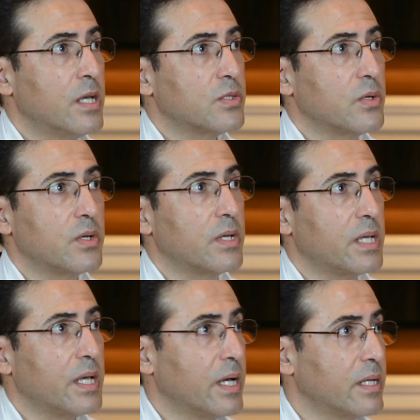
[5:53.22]
So you
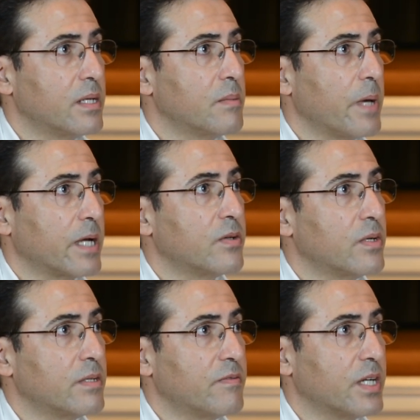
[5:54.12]
could get
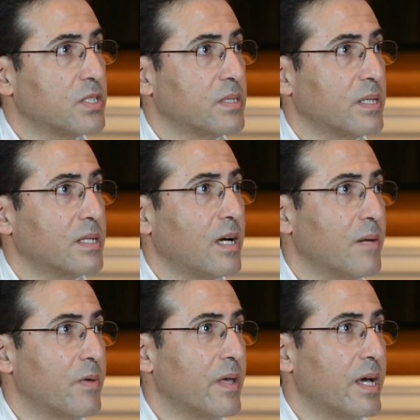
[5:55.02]
bacterial infections on
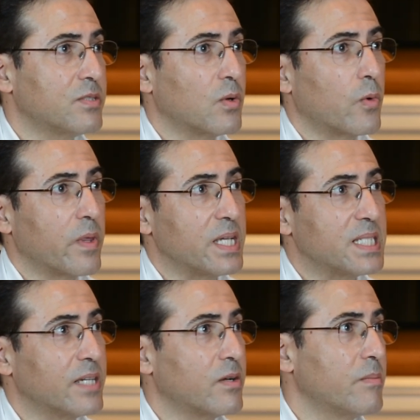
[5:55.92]
top of that. So were they
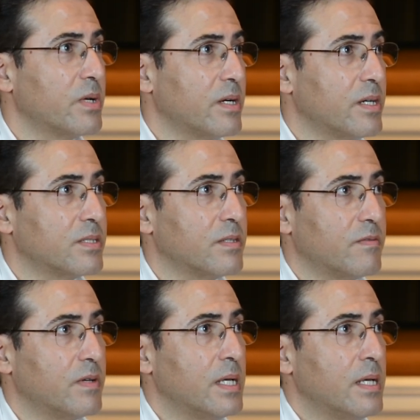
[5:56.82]
sicker because
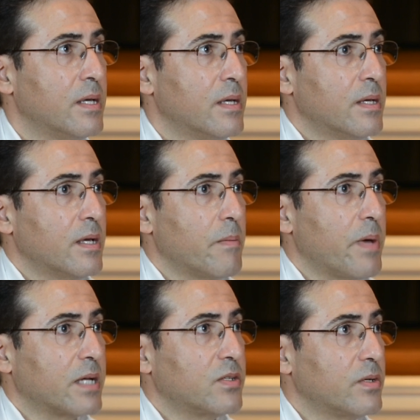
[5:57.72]
of a
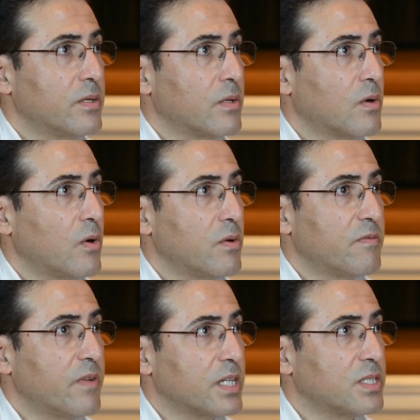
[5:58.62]
bacterial
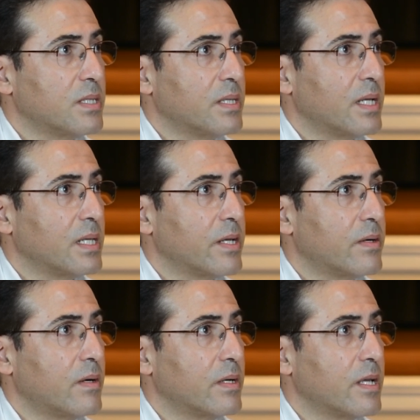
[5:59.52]
co-infection that
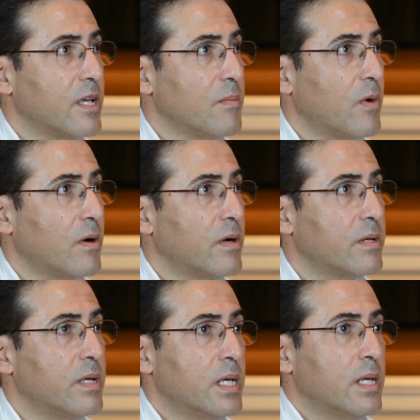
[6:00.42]
later on came on?